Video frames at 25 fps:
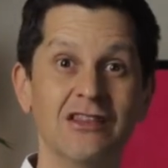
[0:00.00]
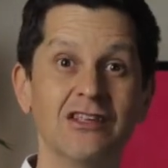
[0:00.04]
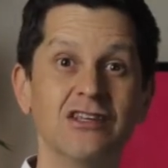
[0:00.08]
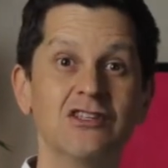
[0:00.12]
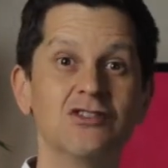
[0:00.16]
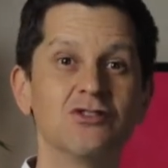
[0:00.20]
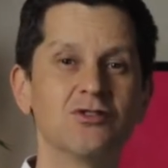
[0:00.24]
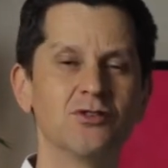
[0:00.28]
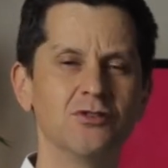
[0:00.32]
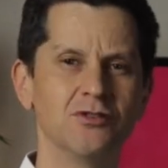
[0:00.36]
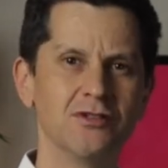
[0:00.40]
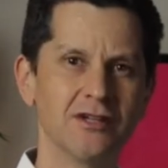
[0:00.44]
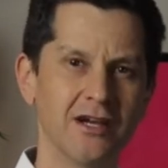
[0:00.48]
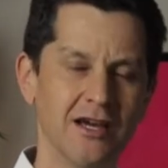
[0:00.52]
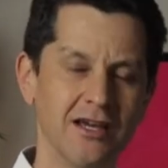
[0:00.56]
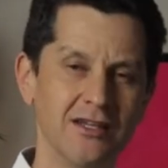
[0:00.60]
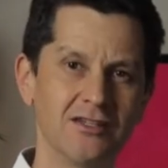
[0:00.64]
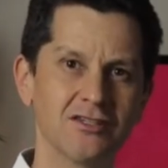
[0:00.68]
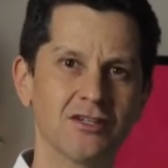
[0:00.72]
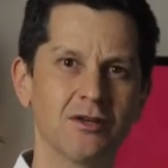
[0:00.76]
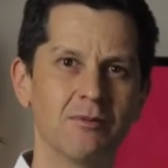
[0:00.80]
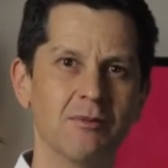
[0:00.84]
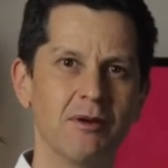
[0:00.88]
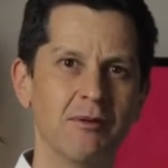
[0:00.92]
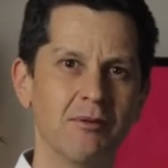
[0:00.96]
These two
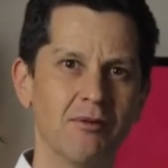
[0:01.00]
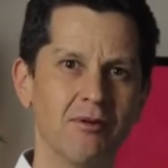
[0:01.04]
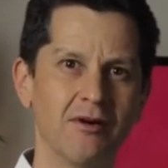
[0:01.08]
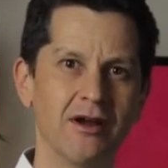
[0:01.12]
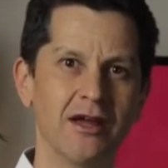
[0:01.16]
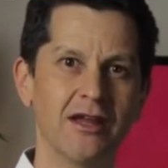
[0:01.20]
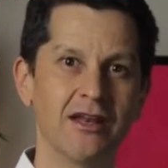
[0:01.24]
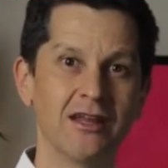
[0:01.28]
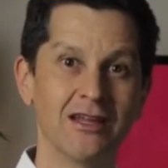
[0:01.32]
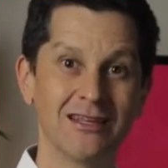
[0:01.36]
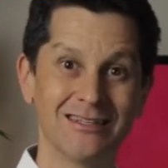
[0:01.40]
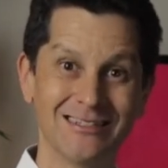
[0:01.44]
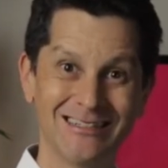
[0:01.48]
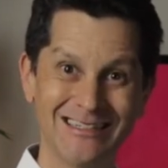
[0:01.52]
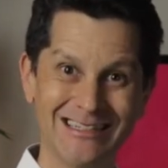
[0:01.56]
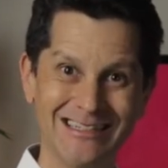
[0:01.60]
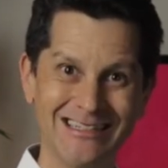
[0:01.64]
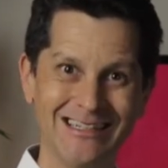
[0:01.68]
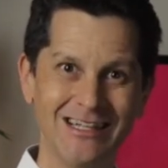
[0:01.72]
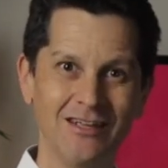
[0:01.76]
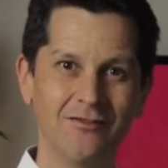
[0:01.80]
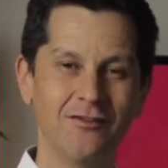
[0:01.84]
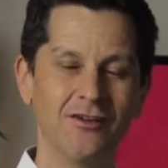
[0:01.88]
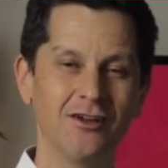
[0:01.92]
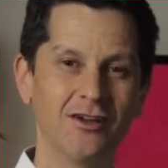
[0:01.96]
dates commemorate
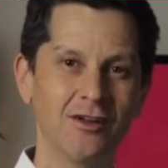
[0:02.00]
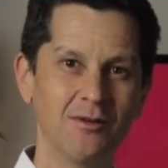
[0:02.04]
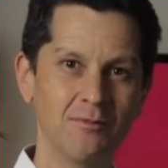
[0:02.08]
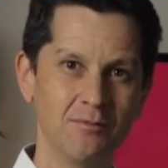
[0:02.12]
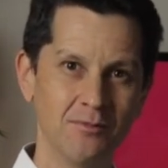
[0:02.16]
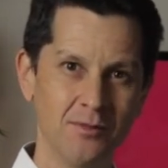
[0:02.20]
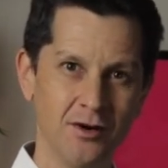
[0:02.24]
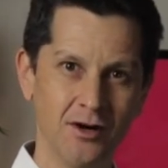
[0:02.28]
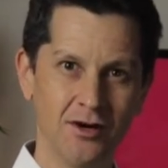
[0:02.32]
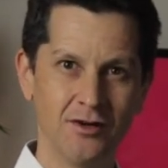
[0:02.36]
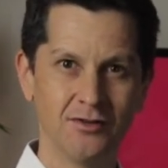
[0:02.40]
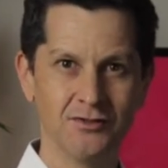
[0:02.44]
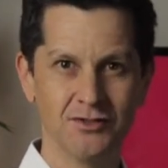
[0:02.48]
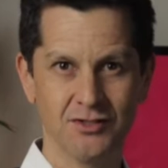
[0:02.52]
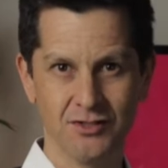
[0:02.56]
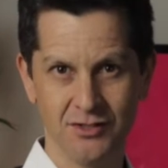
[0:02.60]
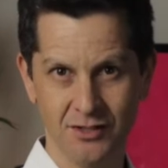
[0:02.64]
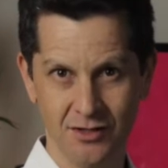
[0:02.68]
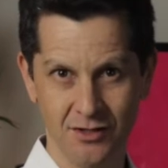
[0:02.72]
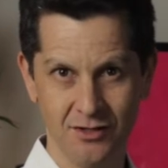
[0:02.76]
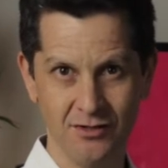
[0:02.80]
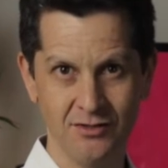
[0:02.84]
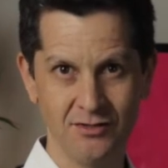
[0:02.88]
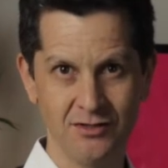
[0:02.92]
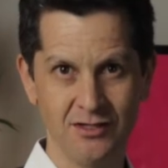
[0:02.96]
significant
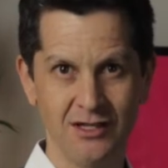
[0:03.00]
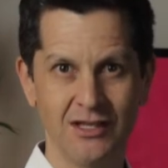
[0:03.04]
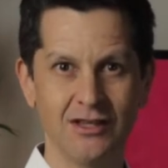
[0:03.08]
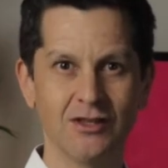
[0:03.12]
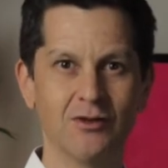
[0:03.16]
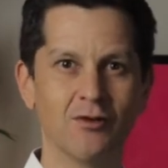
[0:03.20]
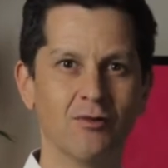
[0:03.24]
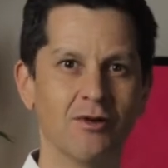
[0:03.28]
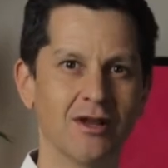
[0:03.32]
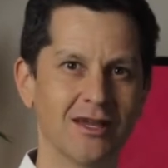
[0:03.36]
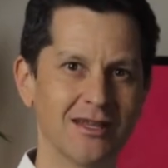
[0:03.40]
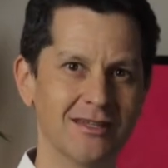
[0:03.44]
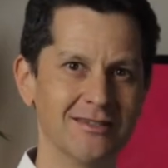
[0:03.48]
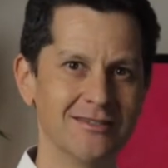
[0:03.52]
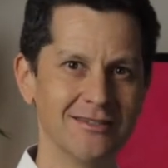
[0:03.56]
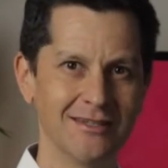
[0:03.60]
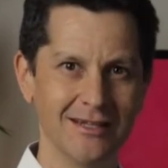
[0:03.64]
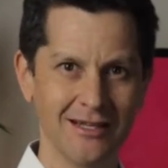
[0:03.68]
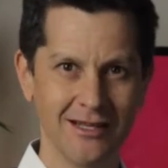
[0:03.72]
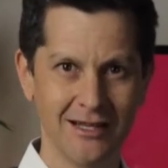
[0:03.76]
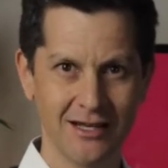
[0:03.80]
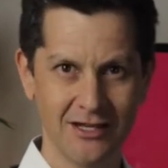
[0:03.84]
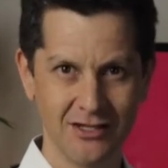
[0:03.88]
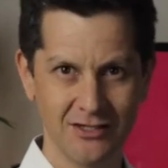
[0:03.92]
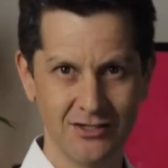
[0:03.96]
milestones in the
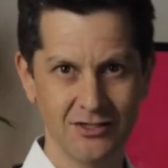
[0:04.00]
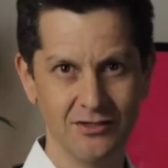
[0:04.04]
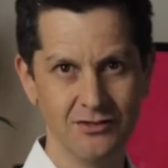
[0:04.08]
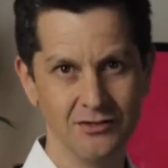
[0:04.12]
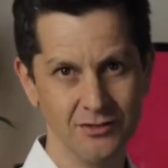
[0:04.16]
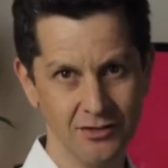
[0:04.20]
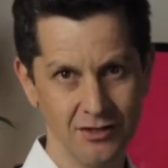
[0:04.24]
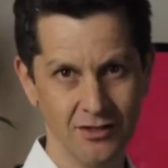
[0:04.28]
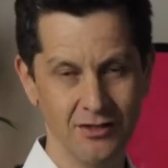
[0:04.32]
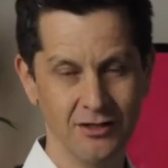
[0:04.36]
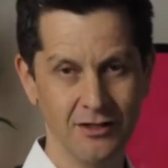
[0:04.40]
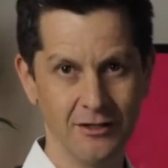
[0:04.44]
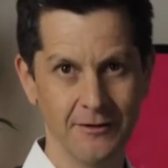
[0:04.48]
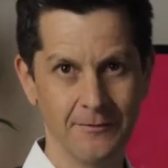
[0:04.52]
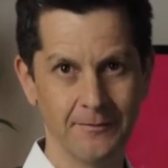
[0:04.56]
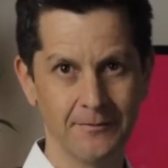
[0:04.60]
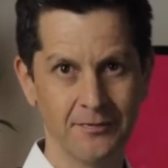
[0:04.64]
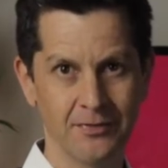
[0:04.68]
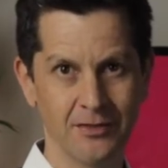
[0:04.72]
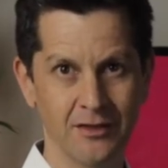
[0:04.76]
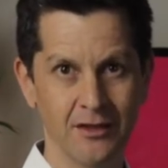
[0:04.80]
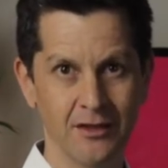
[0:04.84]
reconciliation journey.